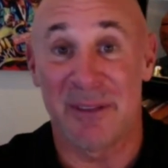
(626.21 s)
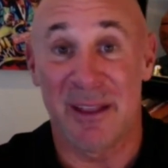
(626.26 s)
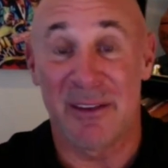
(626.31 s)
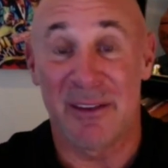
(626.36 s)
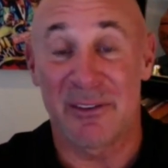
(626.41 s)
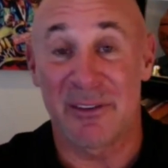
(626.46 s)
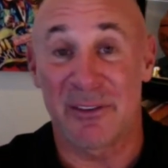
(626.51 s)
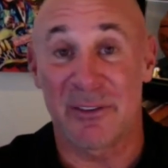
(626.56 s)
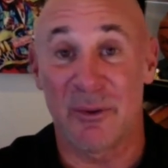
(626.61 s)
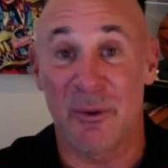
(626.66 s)
It's
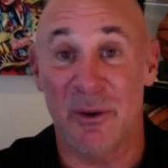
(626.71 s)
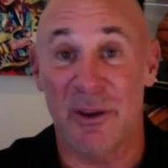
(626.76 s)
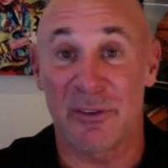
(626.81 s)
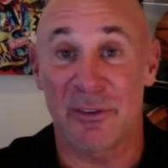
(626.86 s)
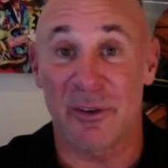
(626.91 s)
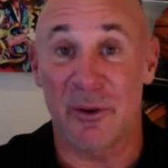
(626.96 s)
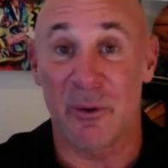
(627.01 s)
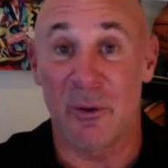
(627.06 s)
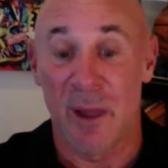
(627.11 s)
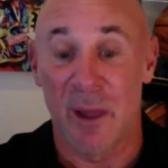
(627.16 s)
just noise.
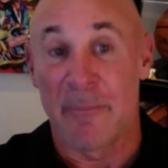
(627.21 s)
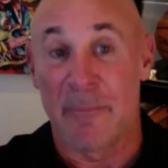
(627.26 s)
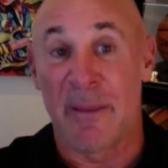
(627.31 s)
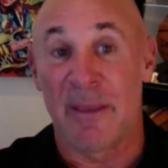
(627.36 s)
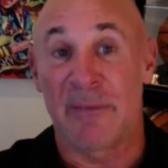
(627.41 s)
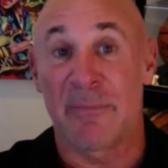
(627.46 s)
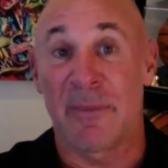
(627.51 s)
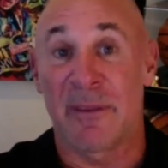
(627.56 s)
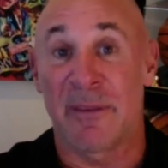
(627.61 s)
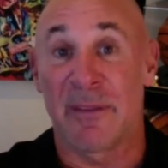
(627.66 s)
So
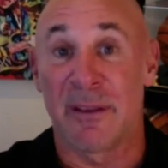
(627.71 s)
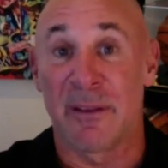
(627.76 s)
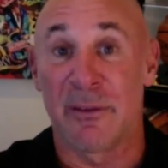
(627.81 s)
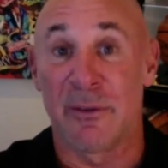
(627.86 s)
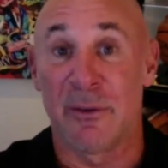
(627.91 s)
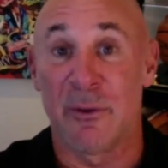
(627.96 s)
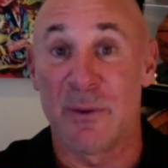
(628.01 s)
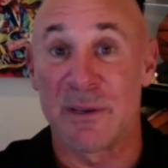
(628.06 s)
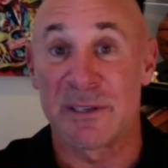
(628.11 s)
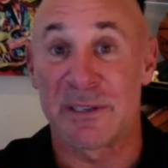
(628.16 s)
the thing to
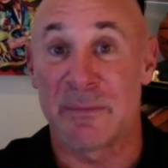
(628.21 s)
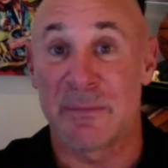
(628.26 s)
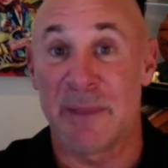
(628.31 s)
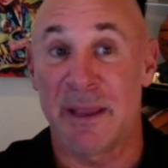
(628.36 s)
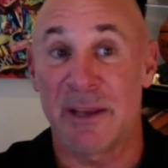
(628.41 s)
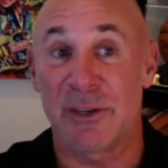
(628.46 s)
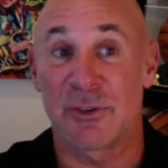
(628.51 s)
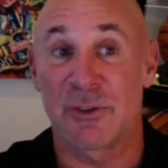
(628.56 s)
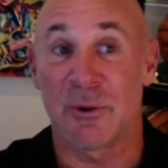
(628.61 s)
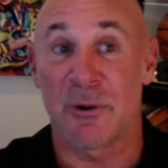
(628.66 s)
do is to
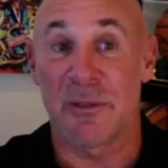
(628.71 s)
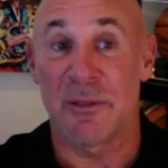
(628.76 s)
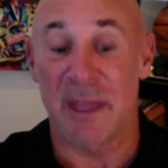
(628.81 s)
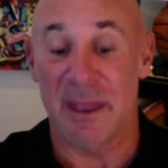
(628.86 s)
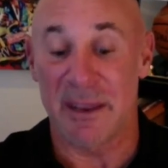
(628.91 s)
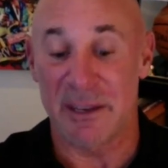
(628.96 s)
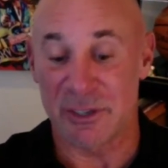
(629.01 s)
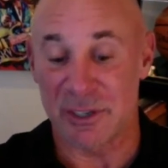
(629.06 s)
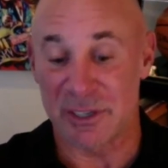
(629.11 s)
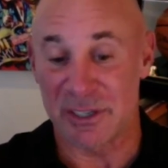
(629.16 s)
make sure that
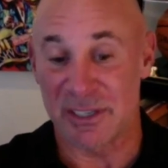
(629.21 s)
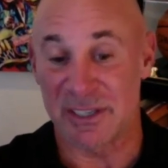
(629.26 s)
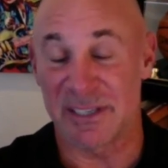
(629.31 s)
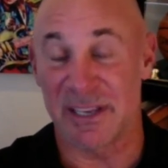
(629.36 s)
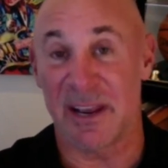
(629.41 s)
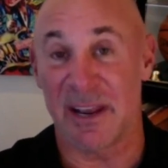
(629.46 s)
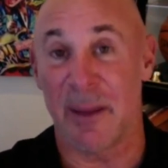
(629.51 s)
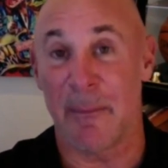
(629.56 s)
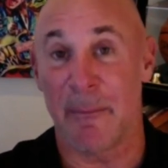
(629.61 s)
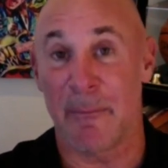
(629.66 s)
it's just
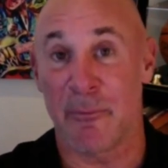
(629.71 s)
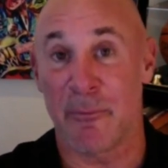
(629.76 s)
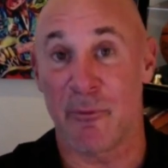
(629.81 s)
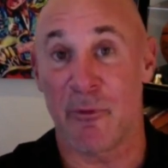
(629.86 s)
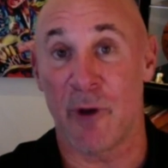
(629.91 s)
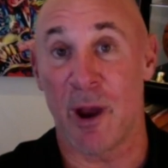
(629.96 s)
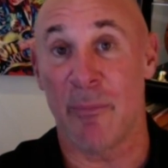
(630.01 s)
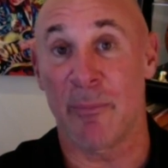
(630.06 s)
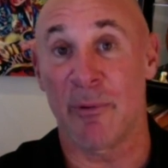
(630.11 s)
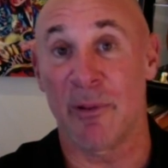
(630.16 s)
set up
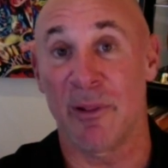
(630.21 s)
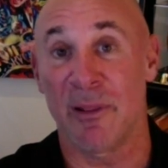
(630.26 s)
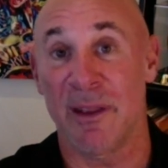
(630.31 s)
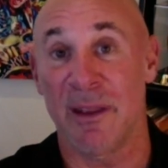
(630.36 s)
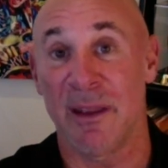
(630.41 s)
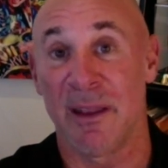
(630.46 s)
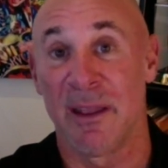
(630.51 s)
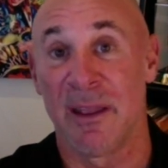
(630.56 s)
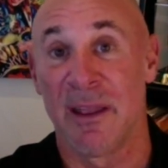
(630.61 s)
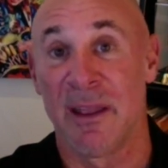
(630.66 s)

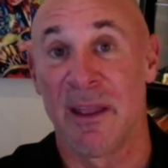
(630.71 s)
properly